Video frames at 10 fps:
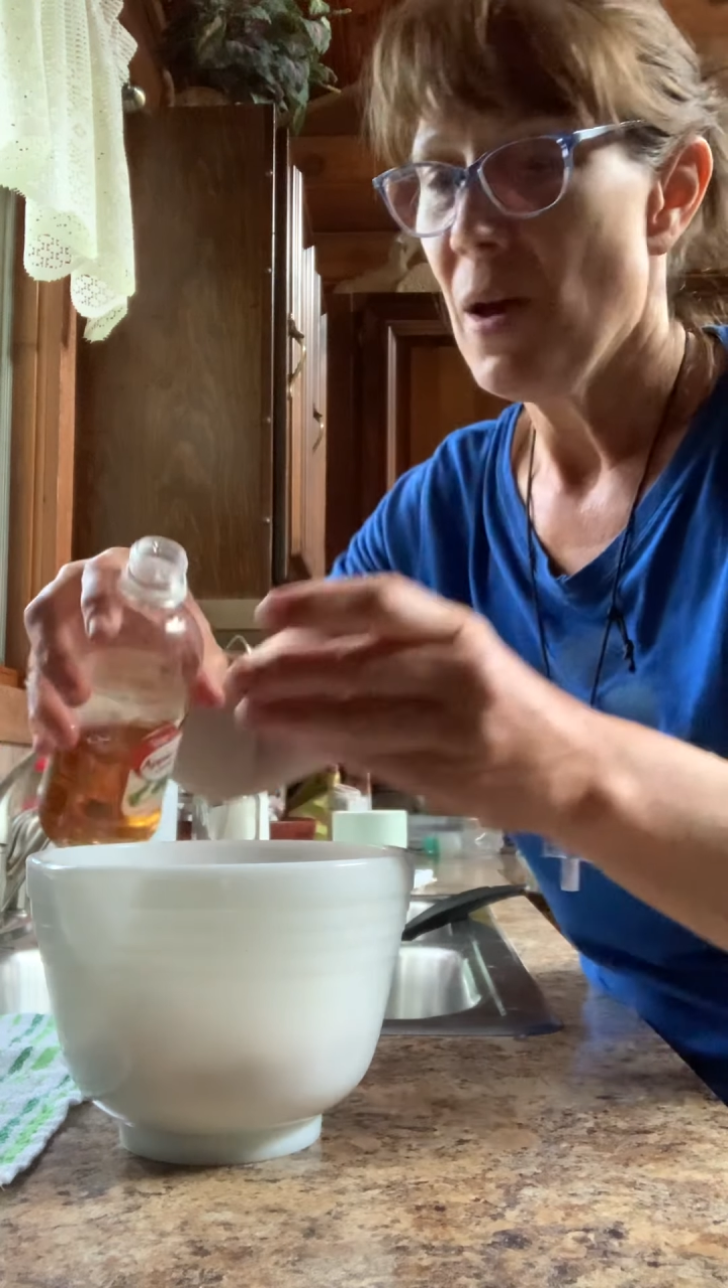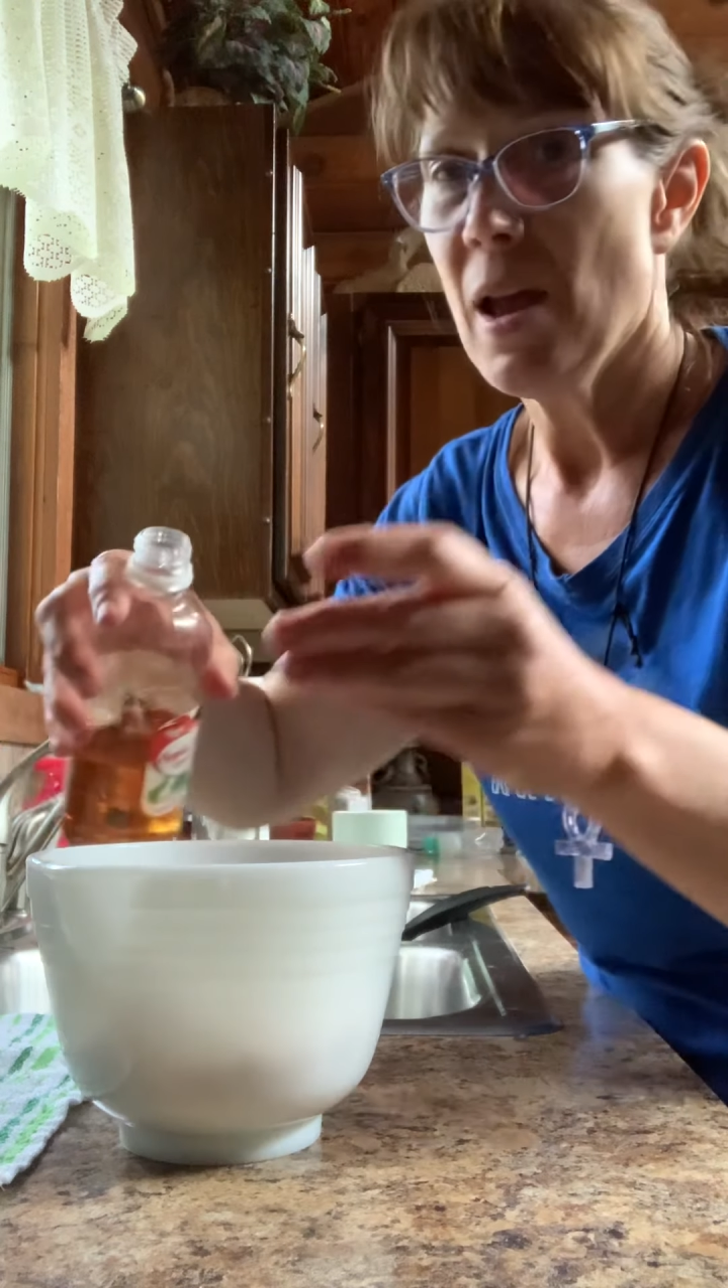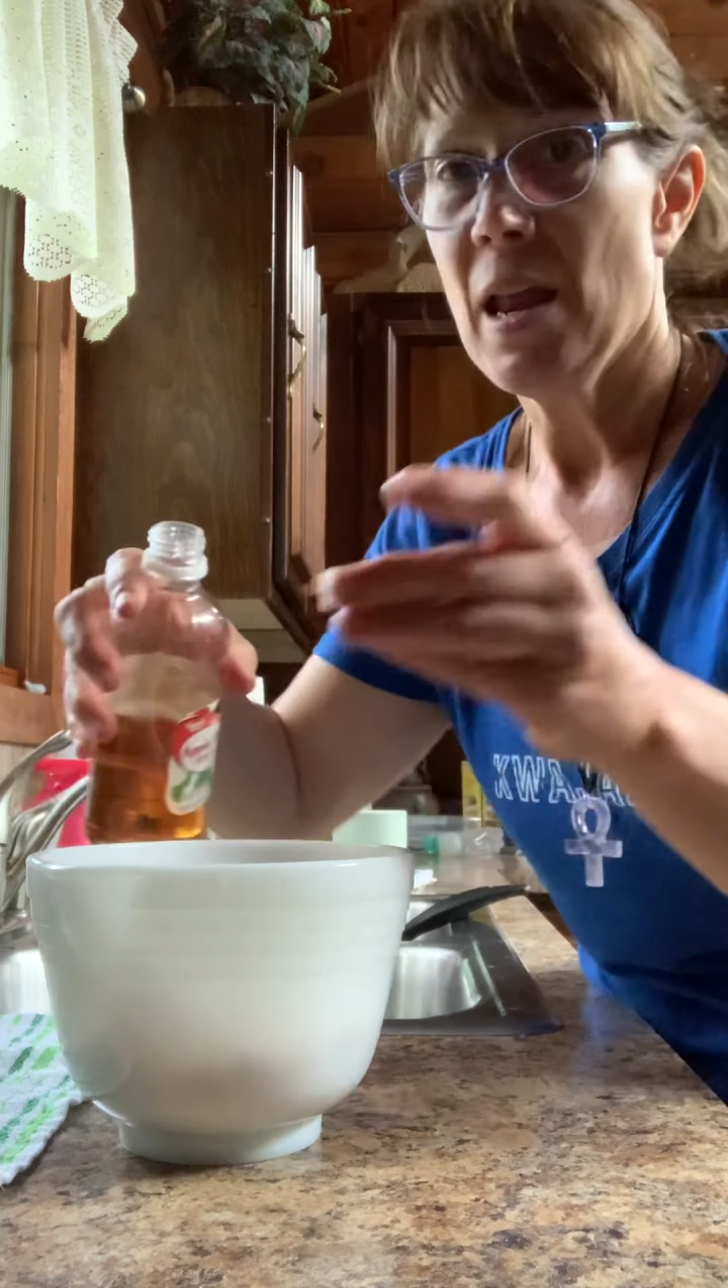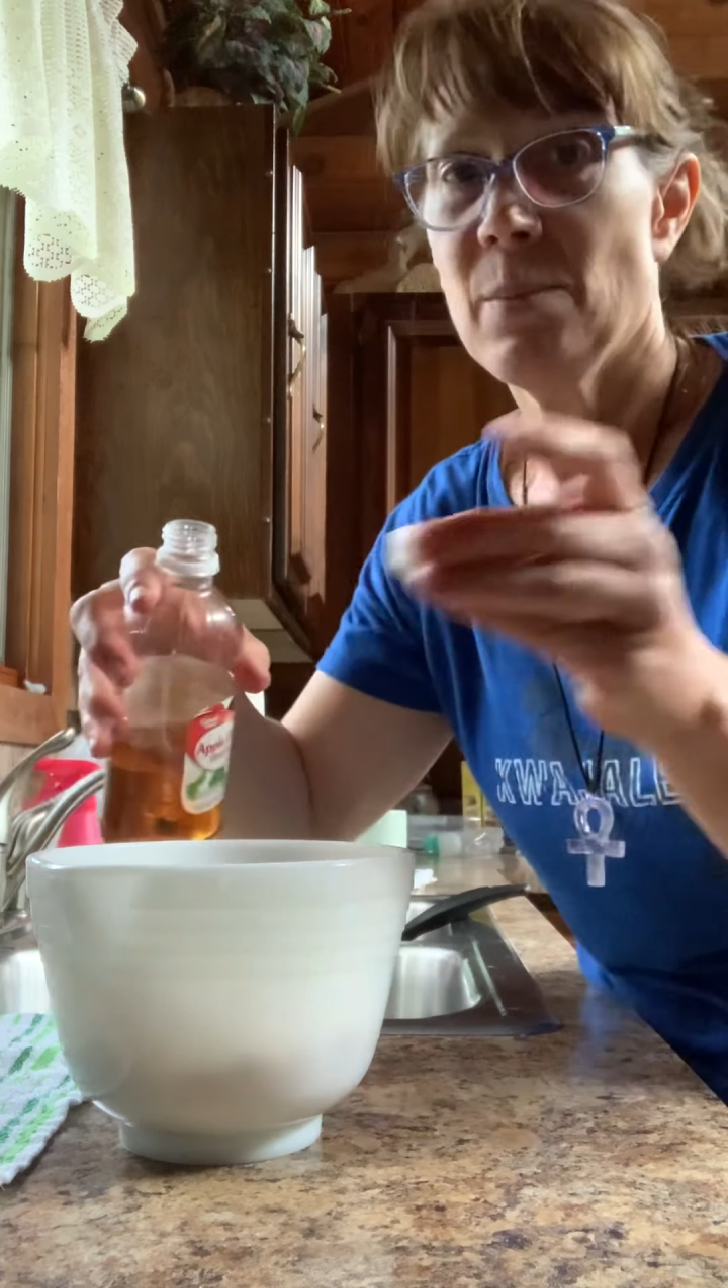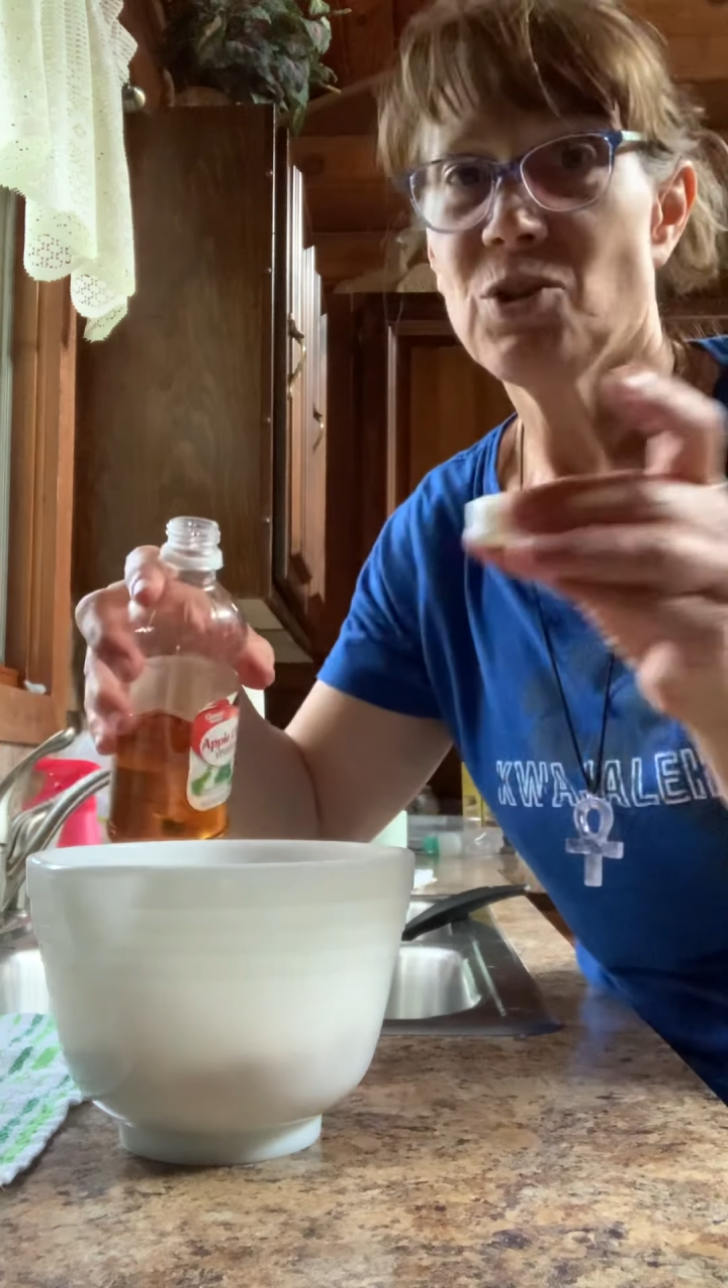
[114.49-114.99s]

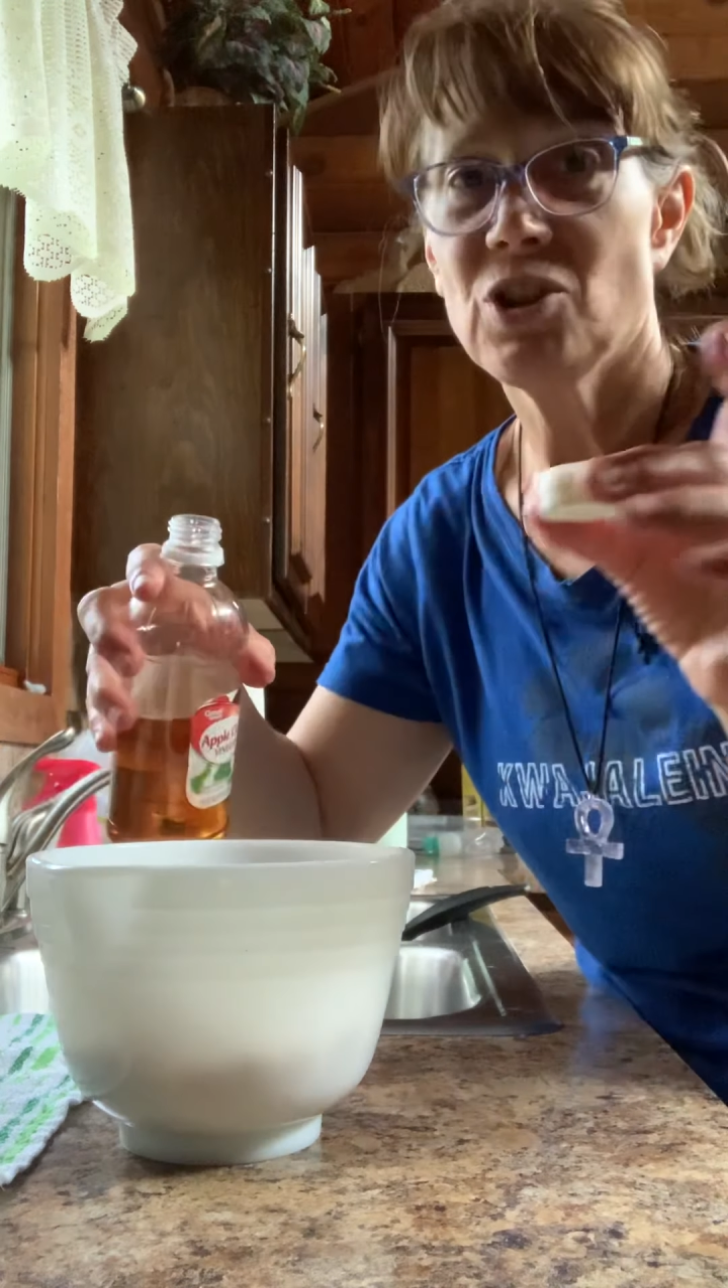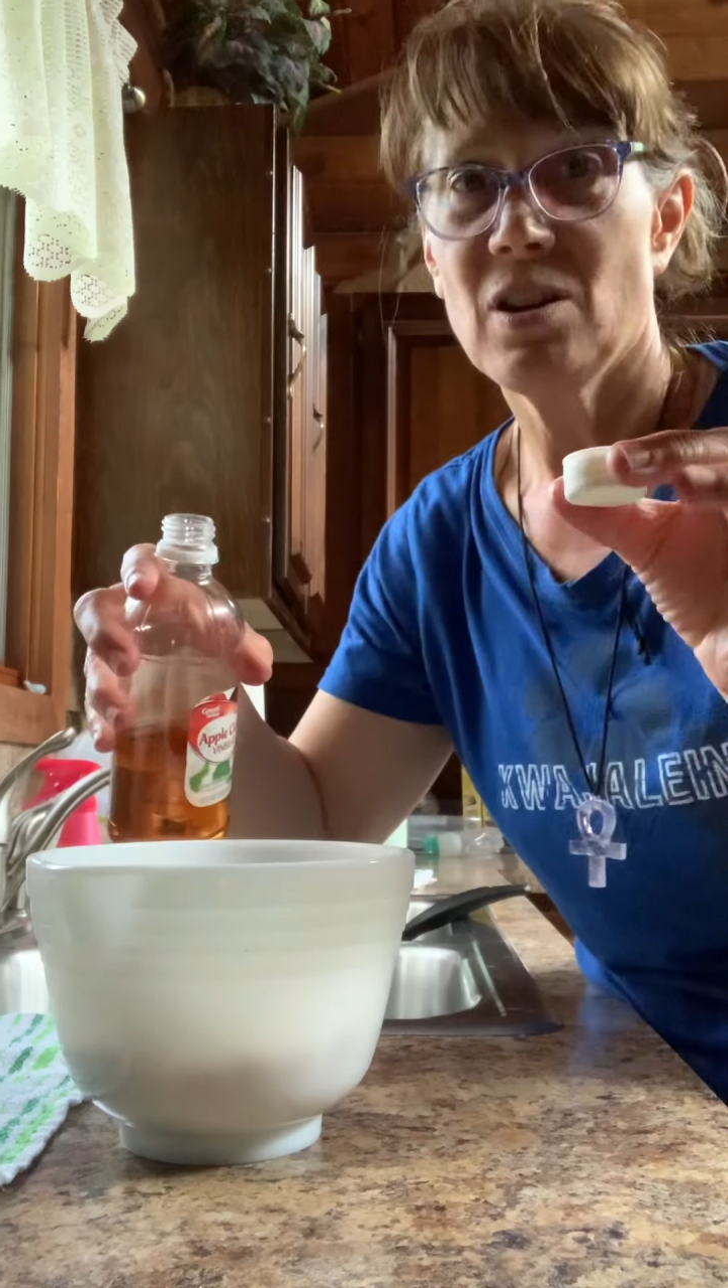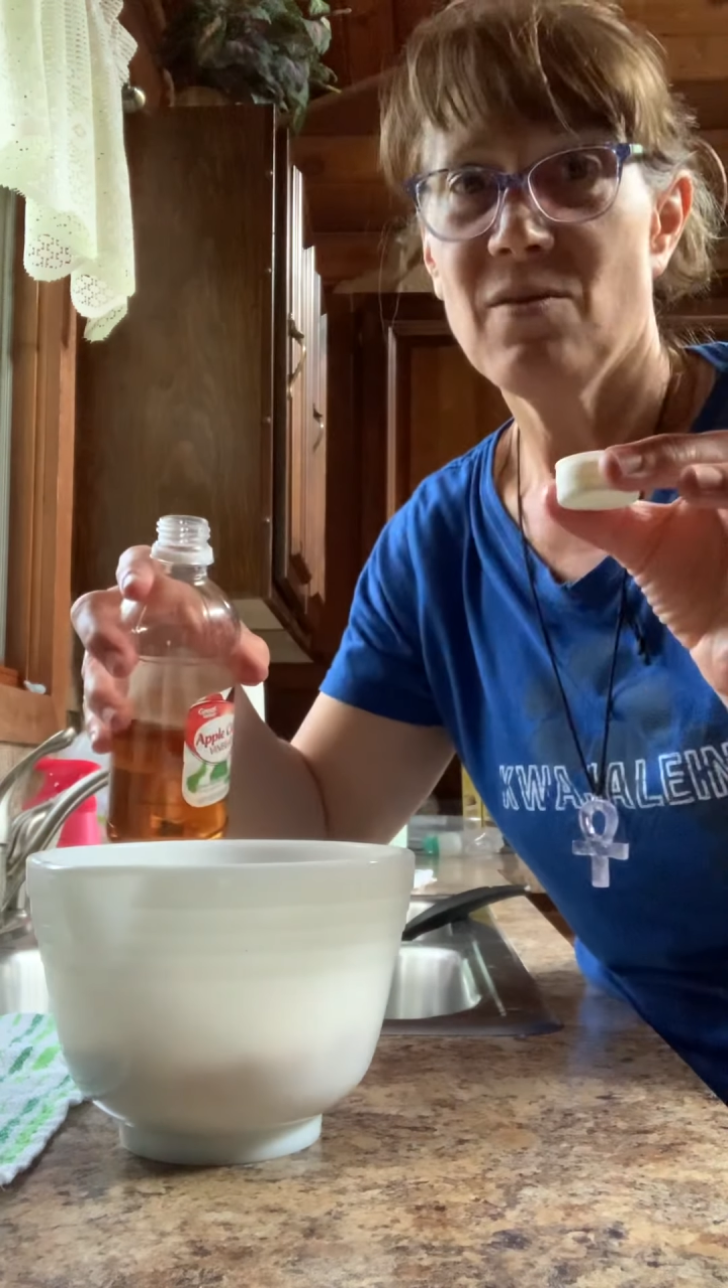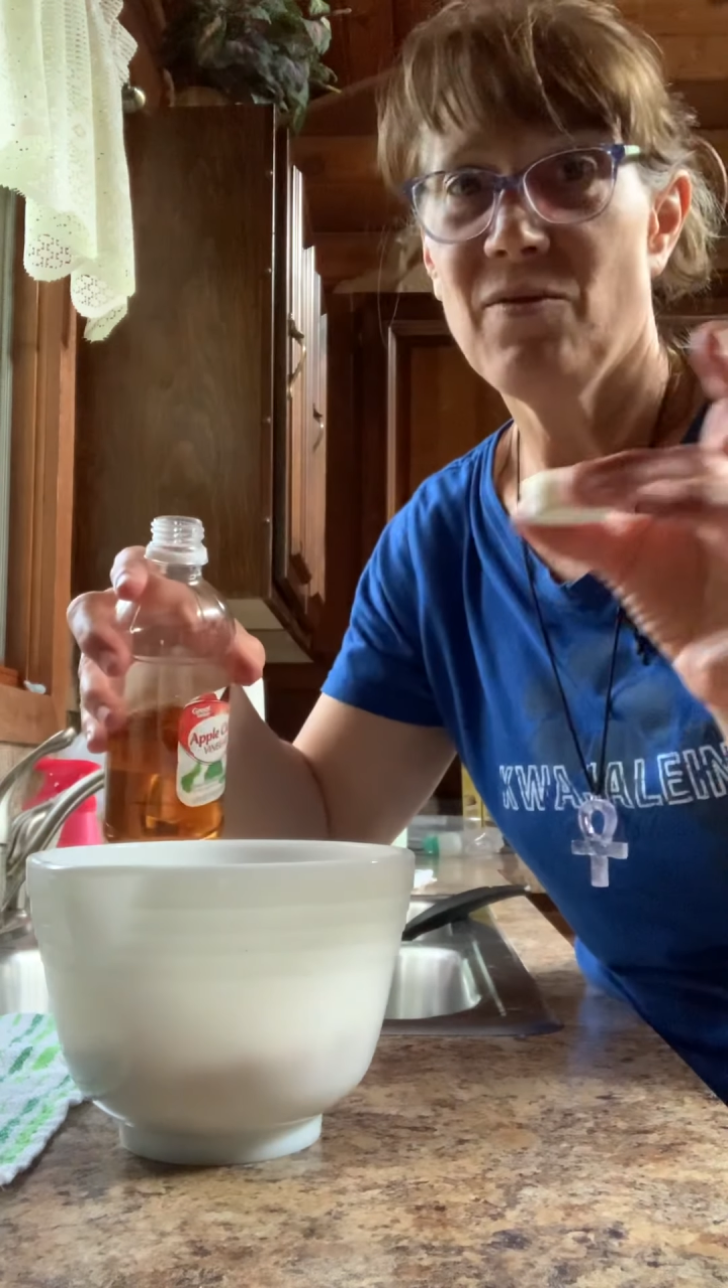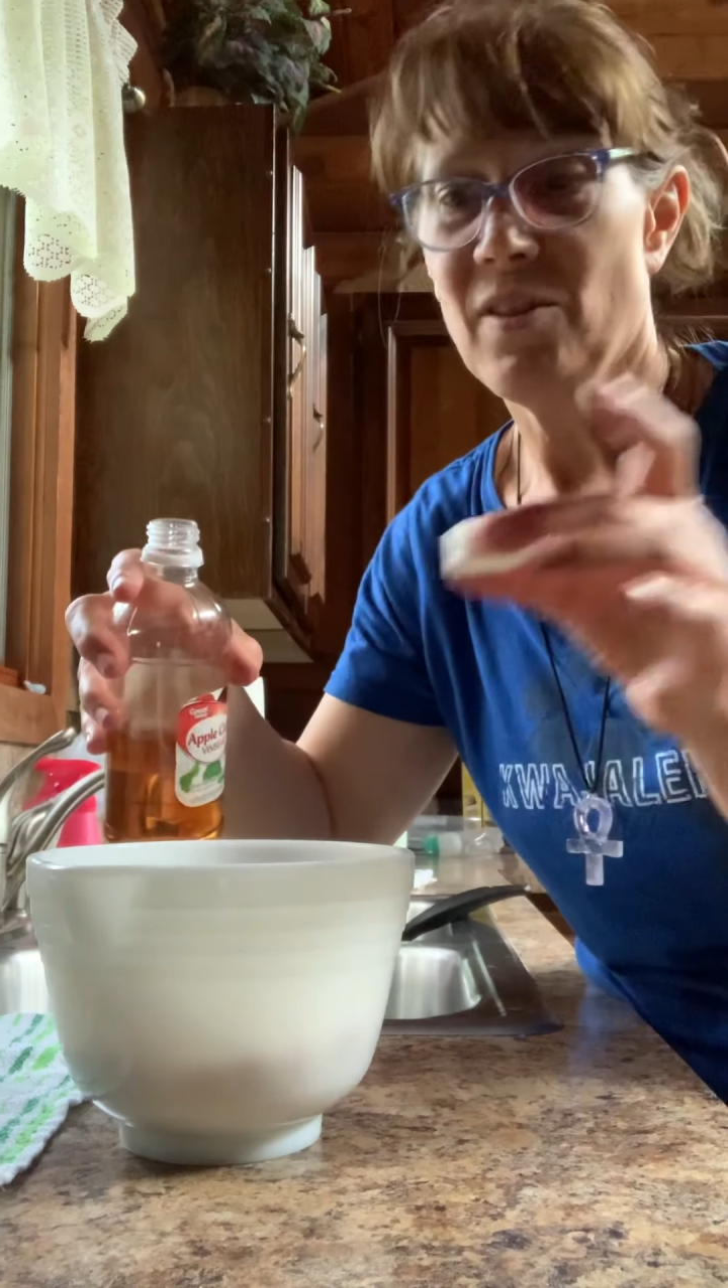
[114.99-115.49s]
and I'm just going
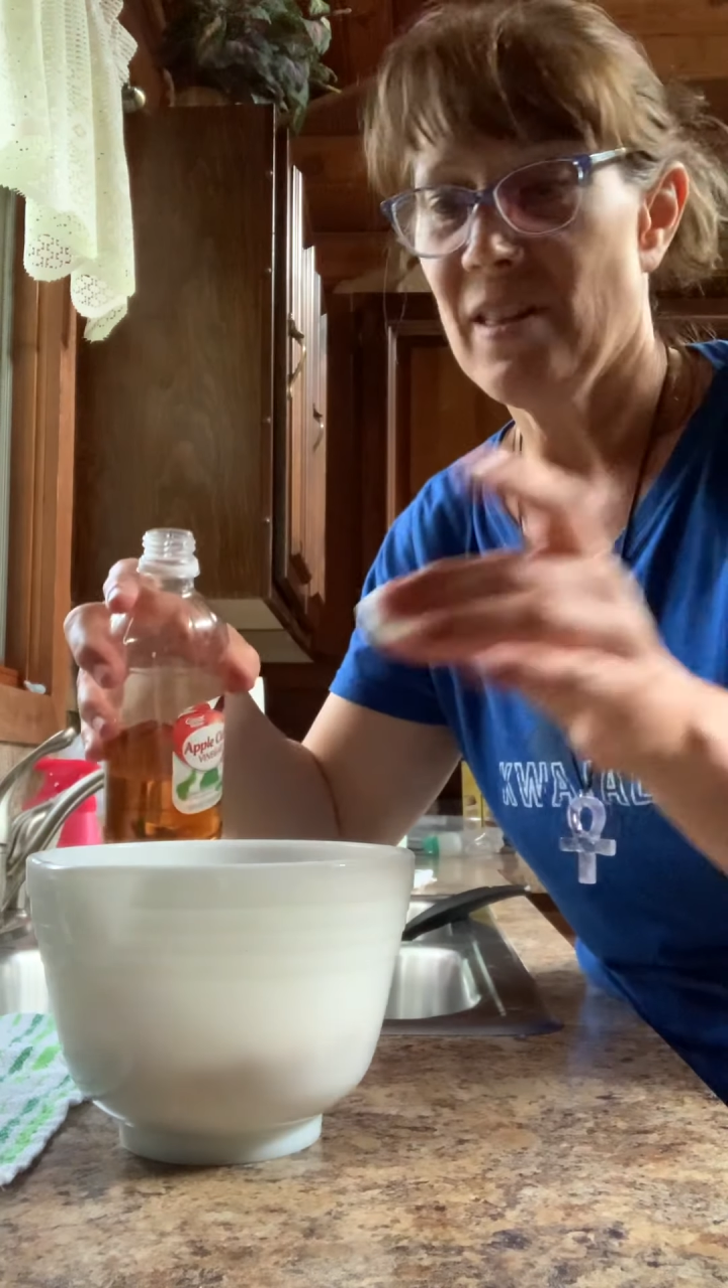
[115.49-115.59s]
to fill